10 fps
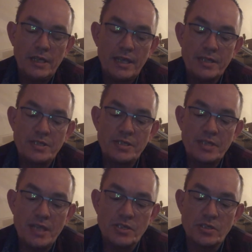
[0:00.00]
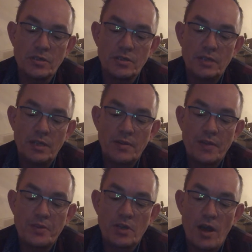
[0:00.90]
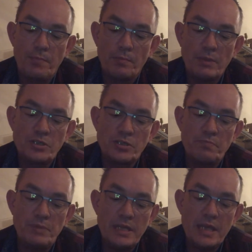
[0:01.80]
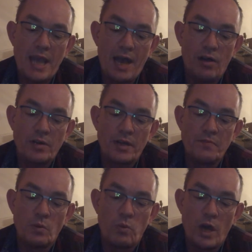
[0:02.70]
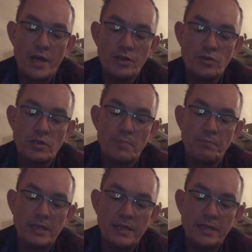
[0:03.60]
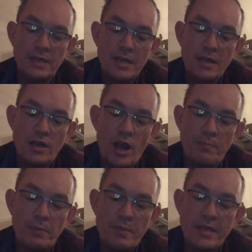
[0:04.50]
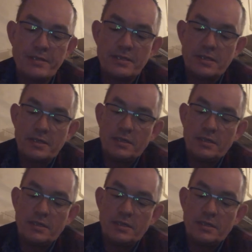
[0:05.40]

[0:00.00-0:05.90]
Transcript: It is essential that the complement should be out of the one who completed complement